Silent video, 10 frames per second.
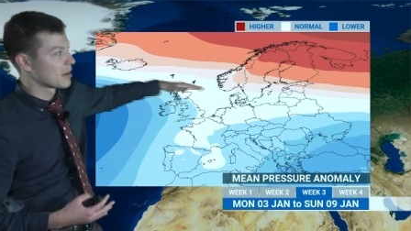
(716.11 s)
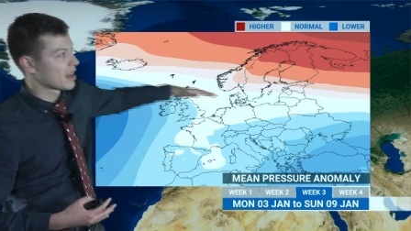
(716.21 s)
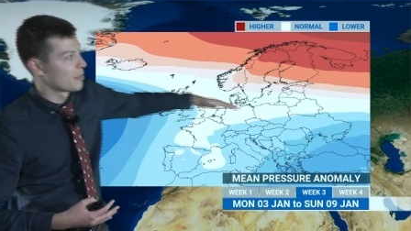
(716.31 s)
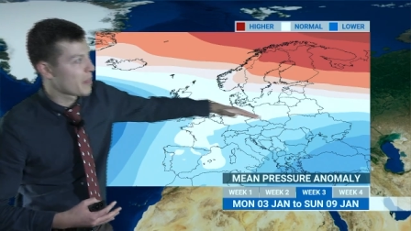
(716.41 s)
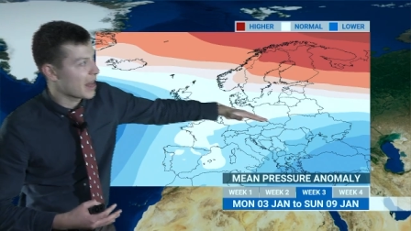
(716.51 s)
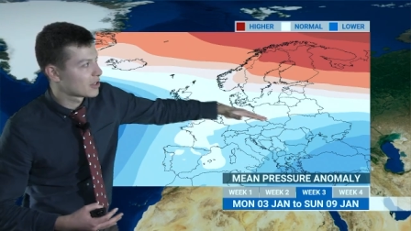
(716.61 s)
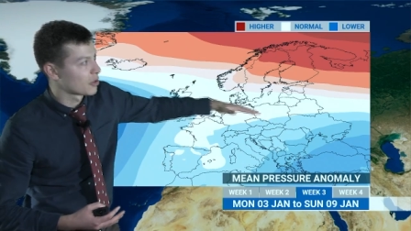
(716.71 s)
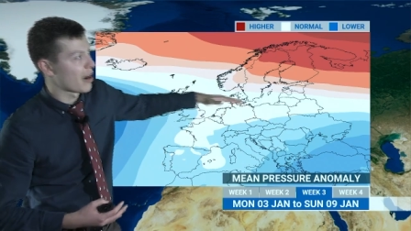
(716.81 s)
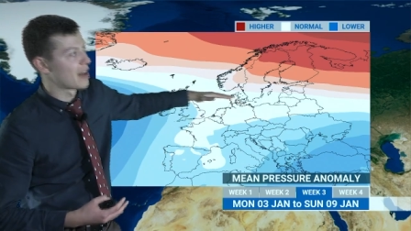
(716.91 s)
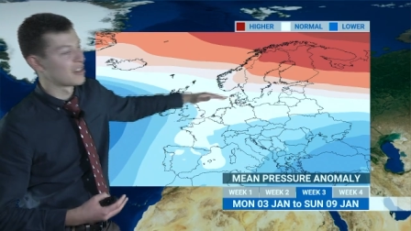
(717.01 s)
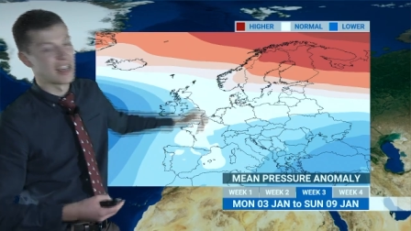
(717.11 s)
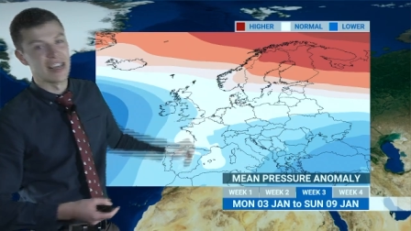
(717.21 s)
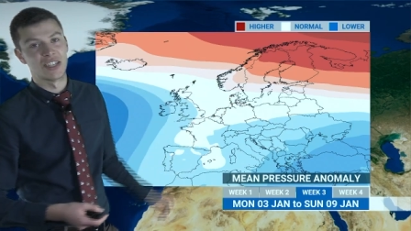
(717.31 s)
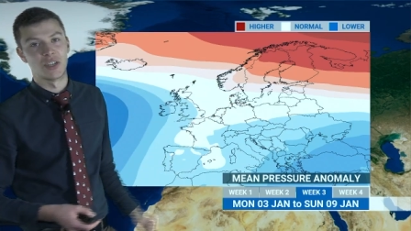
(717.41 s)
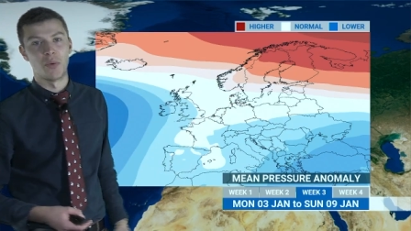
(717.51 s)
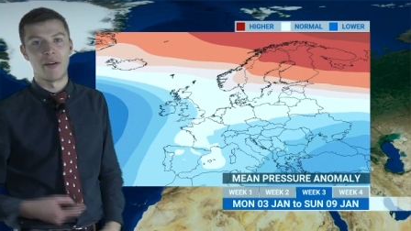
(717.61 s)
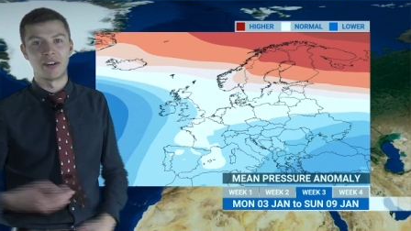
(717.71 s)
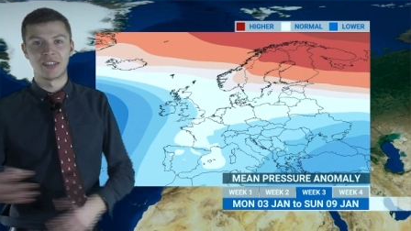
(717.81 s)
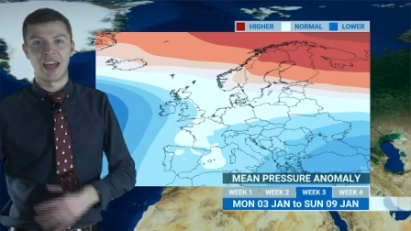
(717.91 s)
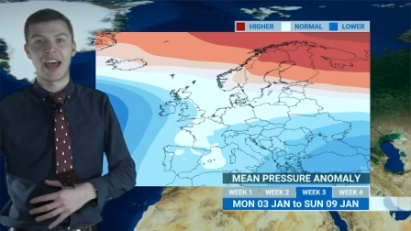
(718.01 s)
kind of battleground in here somewhere
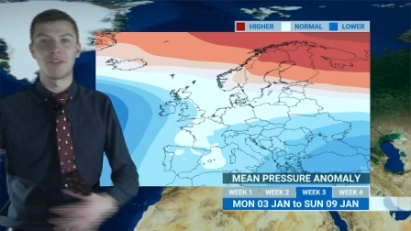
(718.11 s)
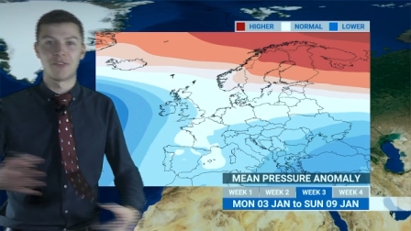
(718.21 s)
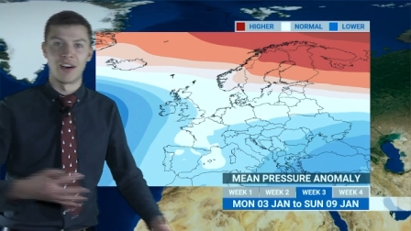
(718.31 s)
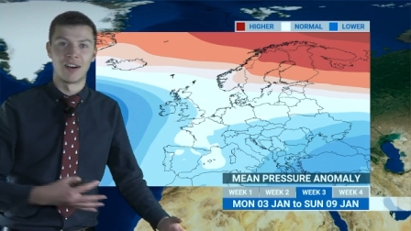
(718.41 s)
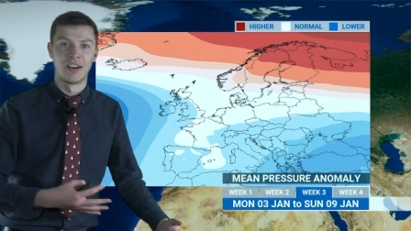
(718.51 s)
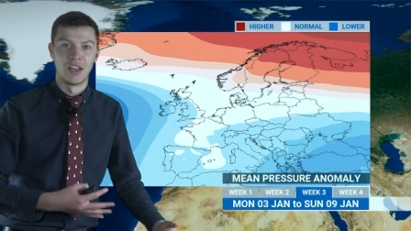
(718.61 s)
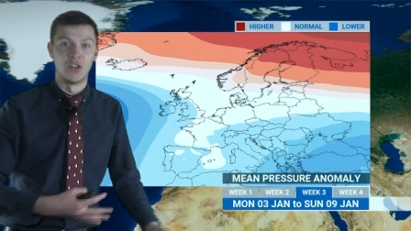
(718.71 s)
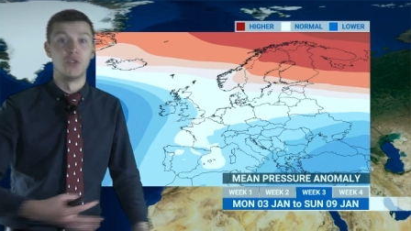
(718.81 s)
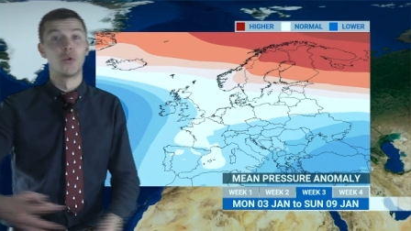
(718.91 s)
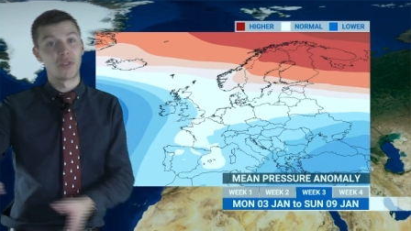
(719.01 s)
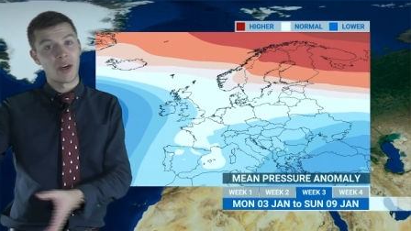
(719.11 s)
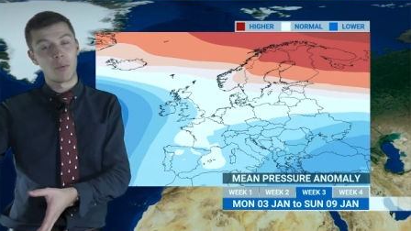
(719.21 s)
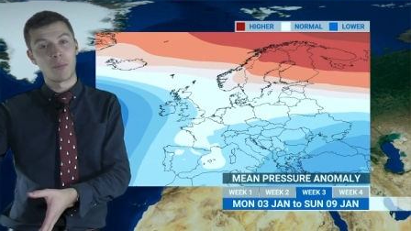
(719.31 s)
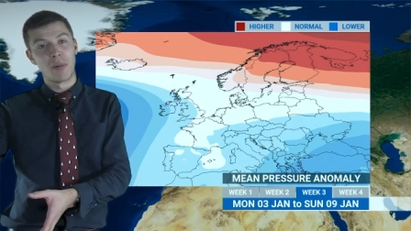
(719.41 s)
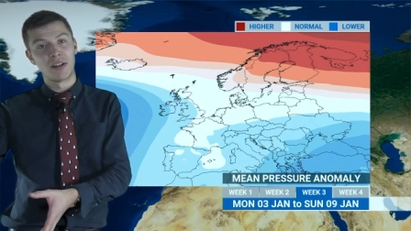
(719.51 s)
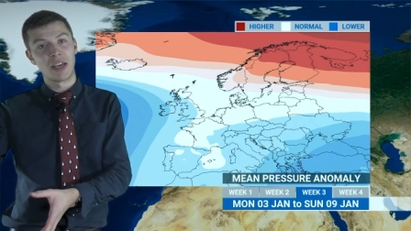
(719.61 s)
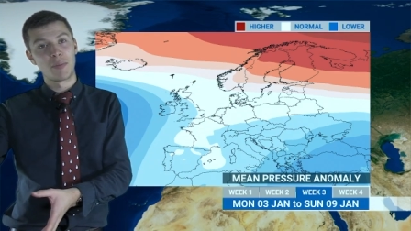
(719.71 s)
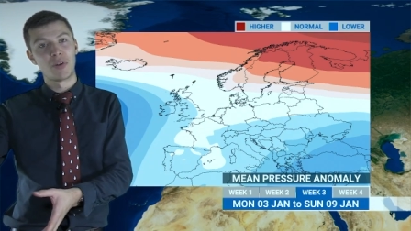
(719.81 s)
as to how far north that mild air